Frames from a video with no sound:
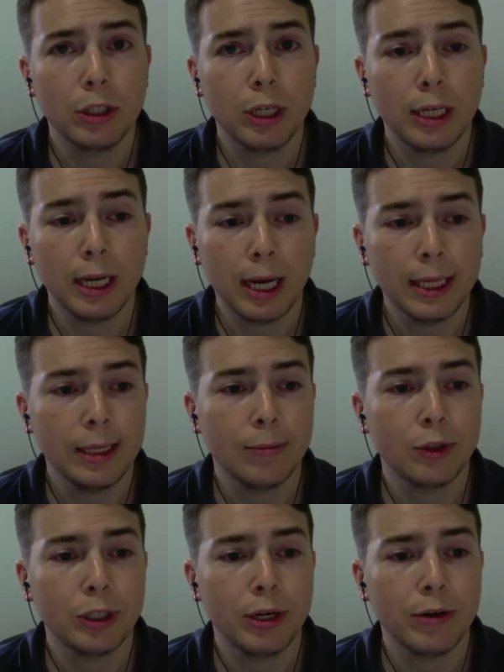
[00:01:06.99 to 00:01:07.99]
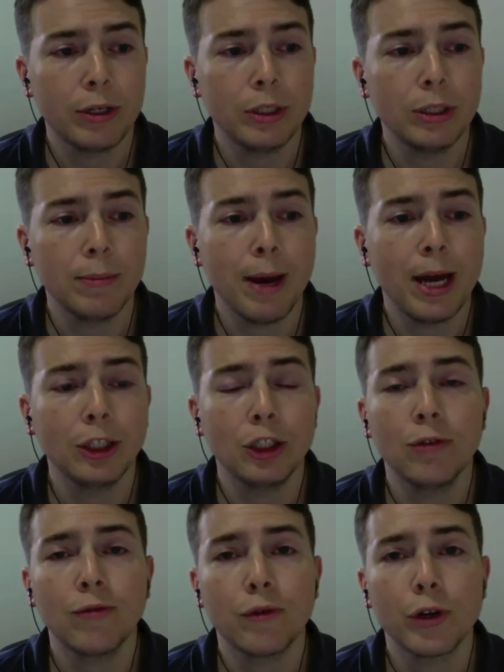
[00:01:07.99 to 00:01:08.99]
and non-libertarians
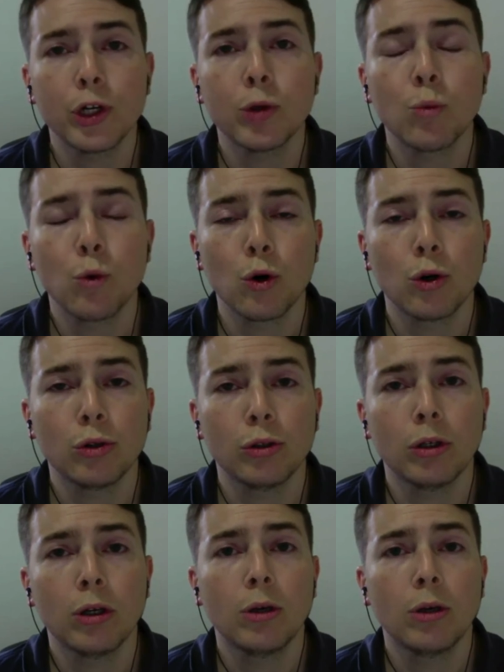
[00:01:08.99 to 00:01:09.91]
imagine a freer world